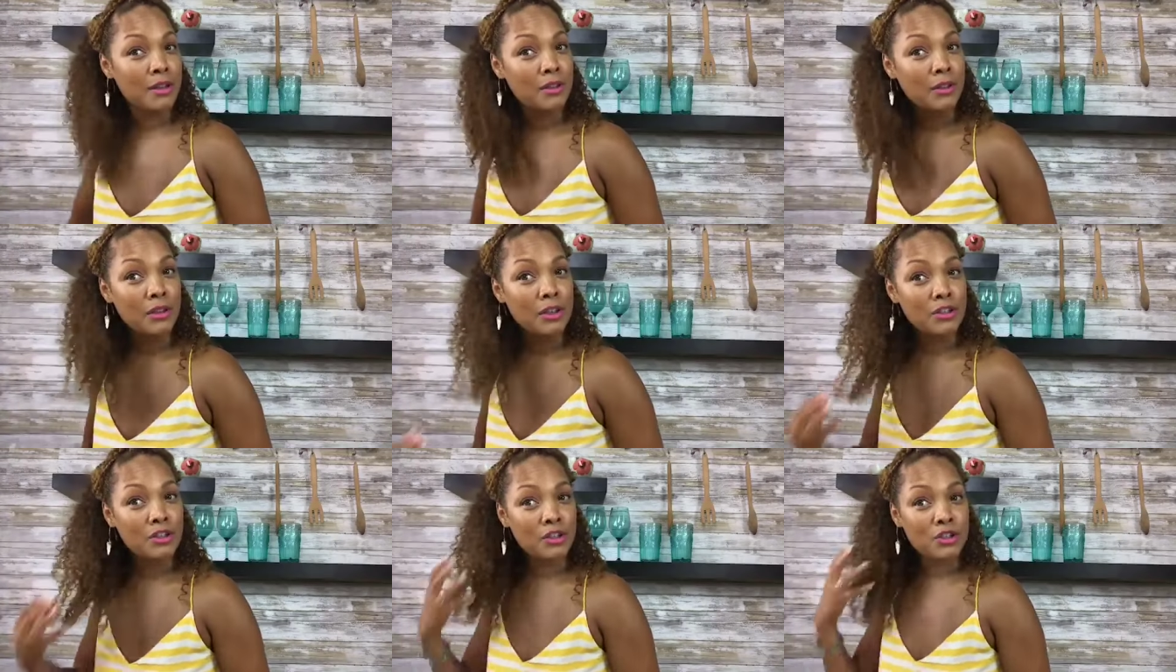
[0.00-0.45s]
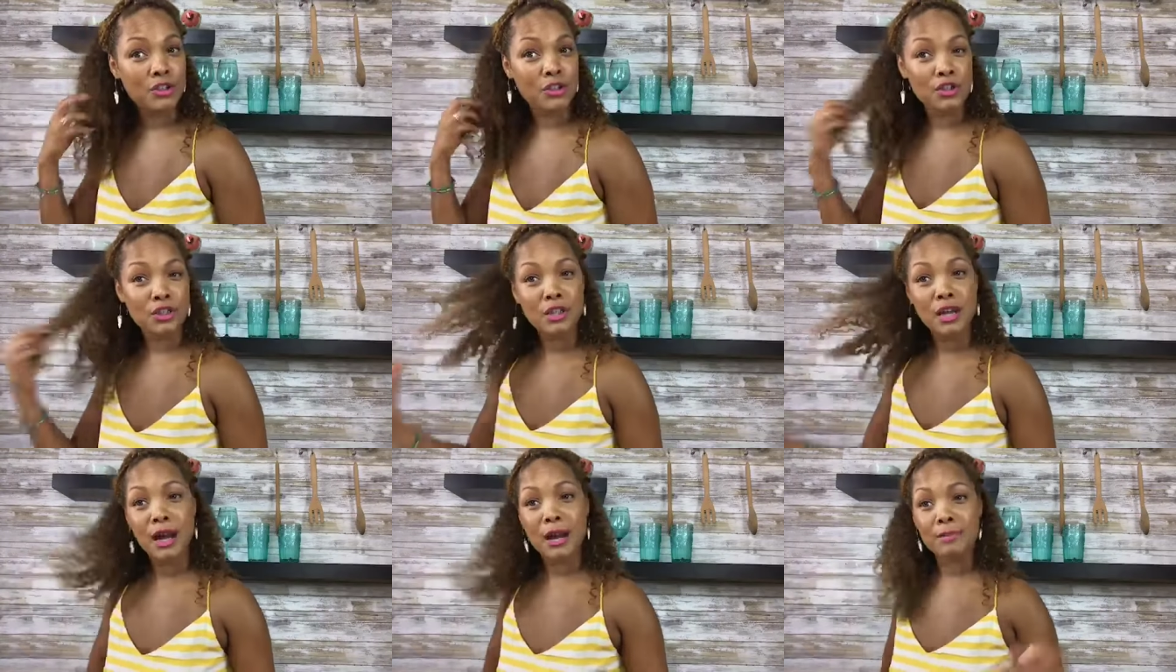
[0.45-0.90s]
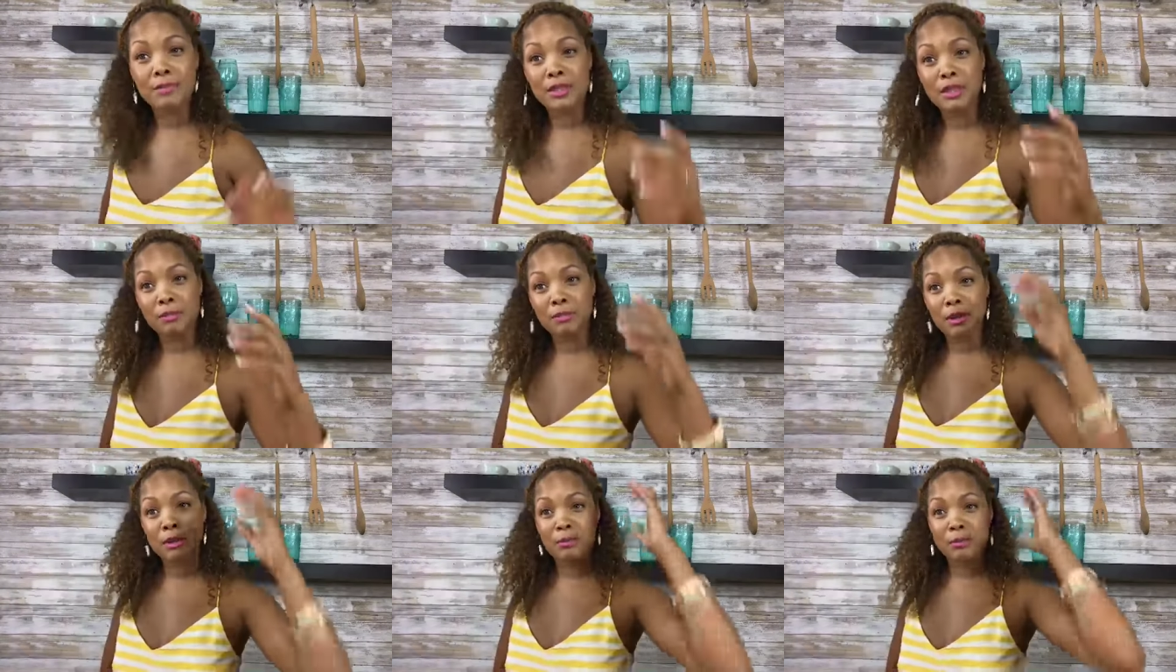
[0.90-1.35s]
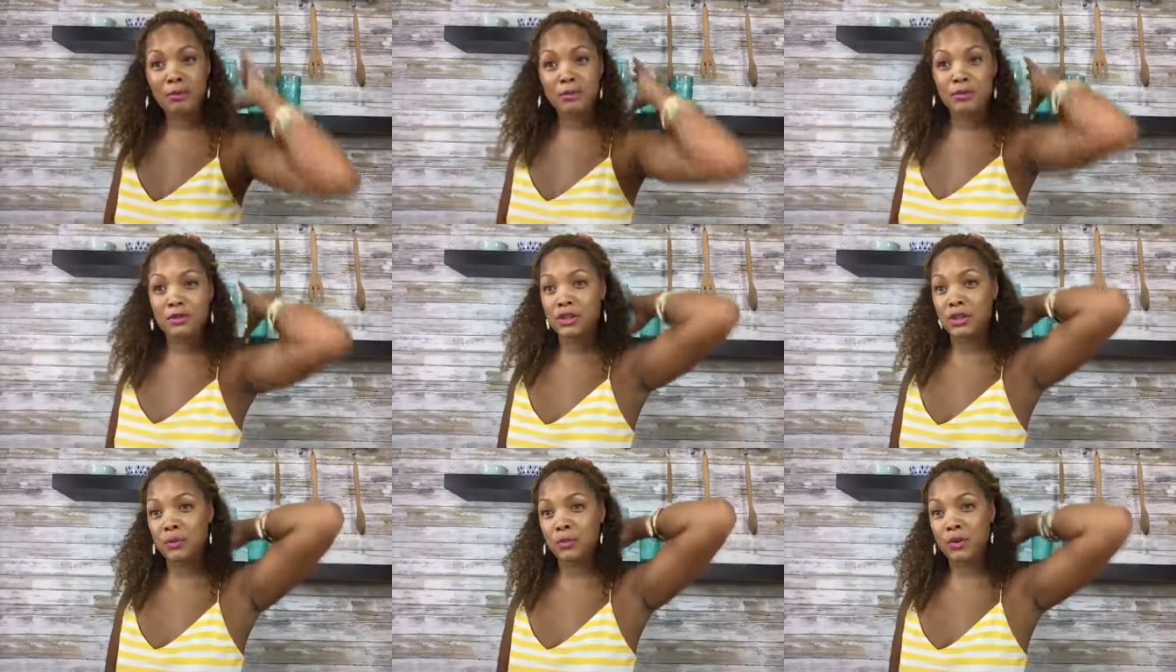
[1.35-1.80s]
This is your time to be
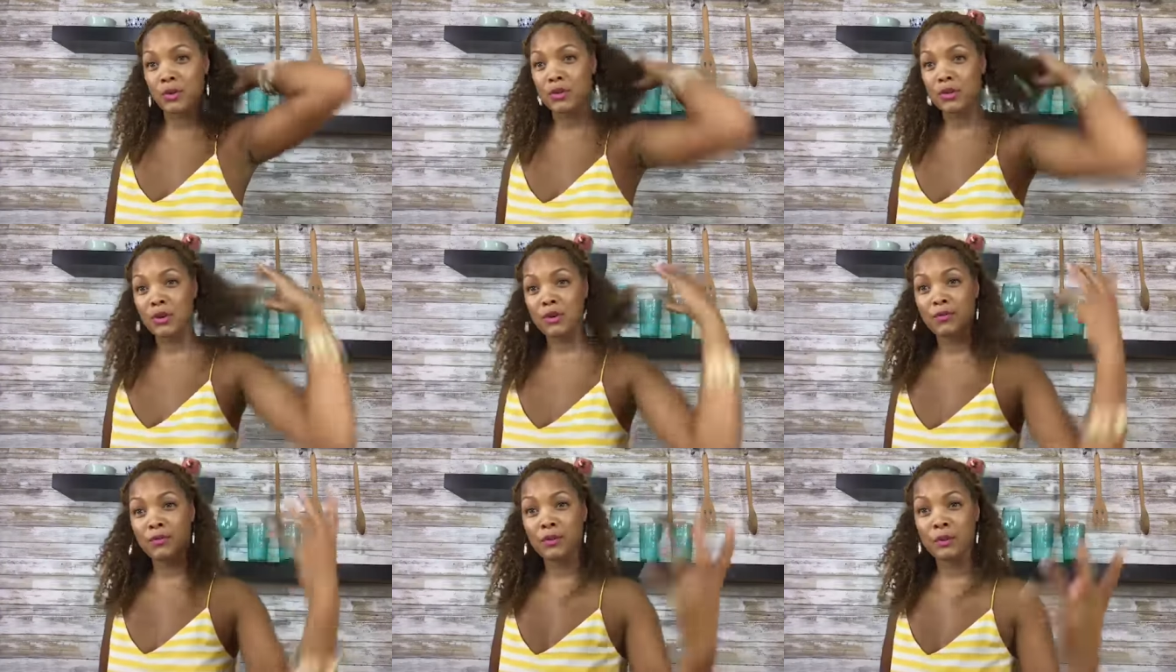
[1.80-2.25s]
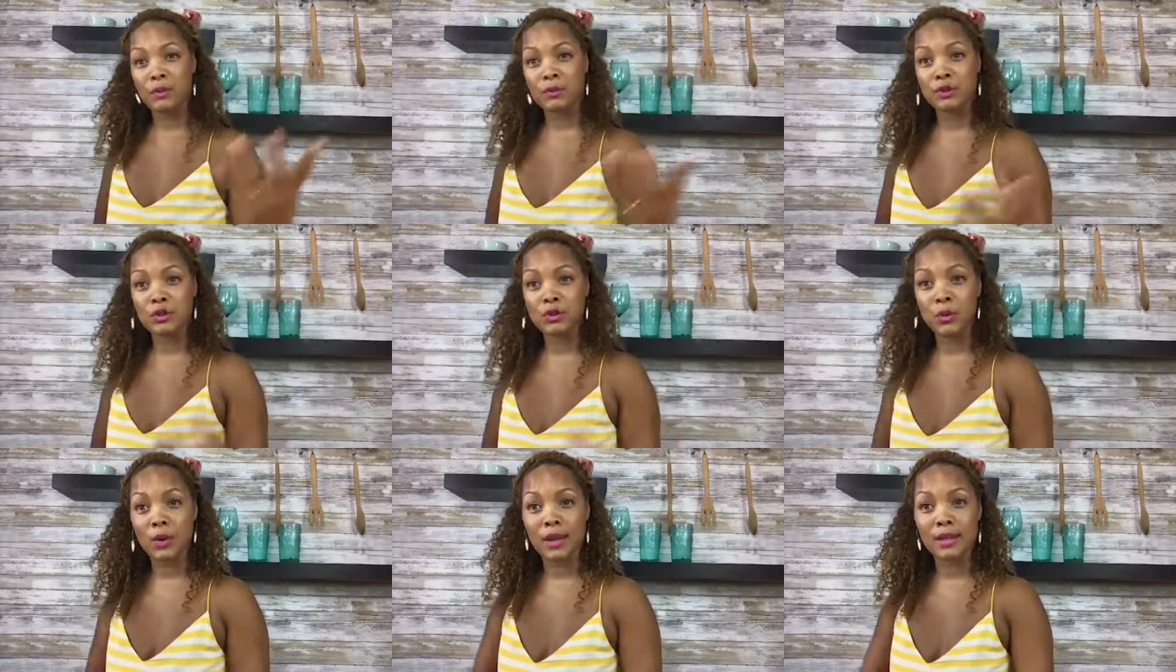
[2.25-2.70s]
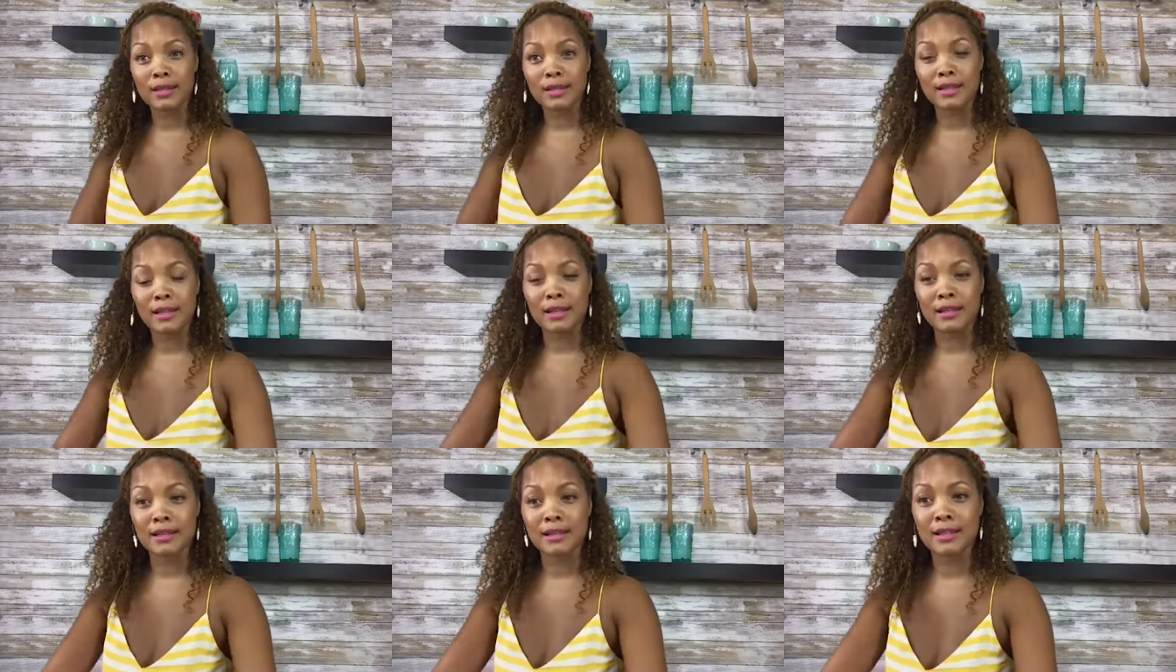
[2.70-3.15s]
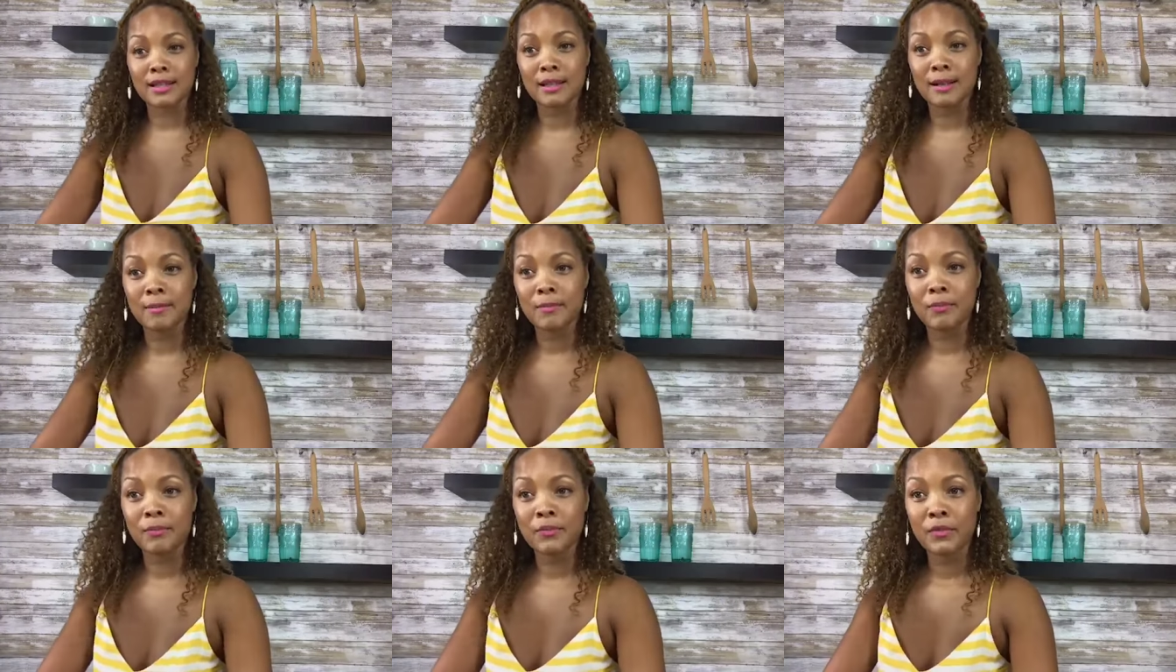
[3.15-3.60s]
bougie with your food choices,
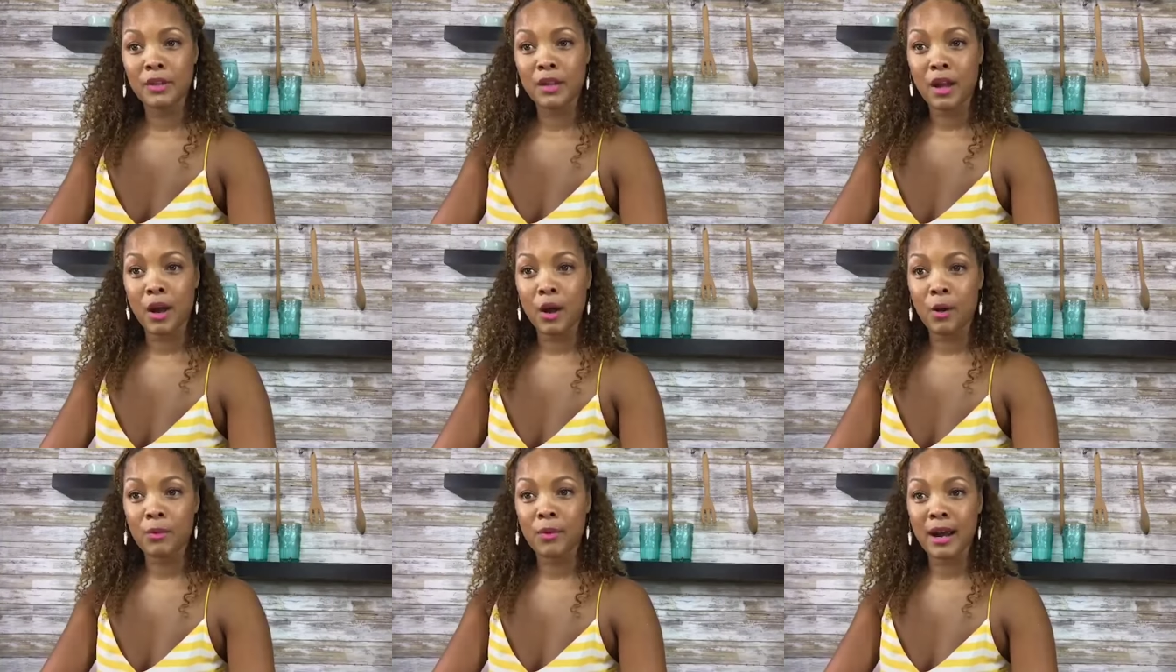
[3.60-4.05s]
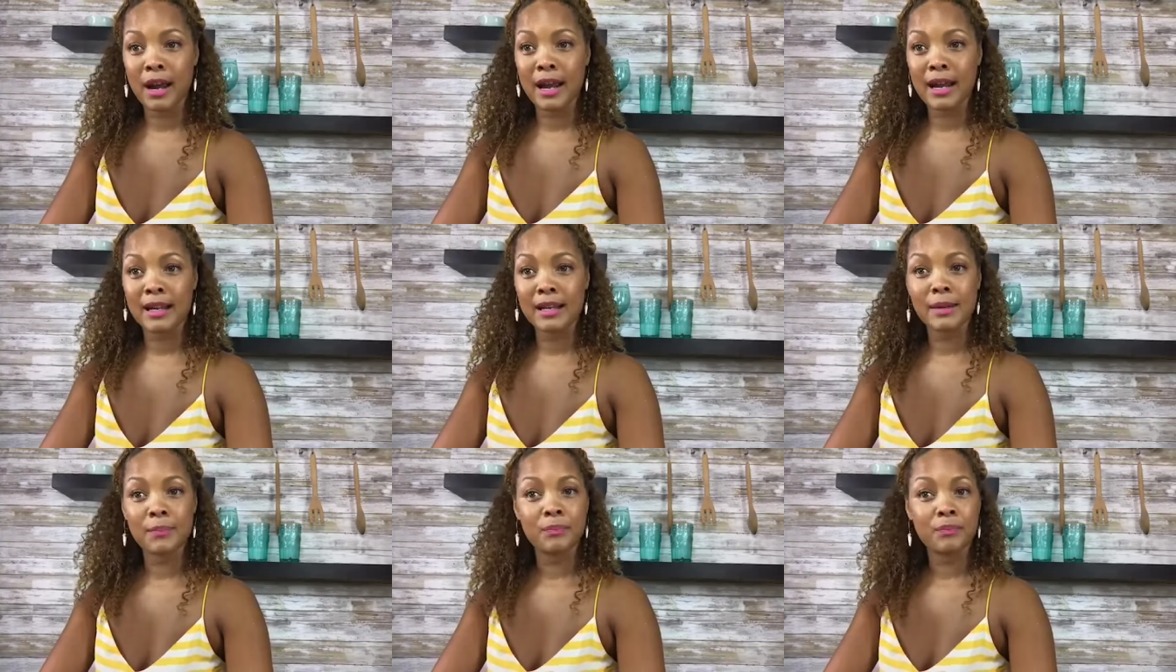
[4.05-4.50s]
all right?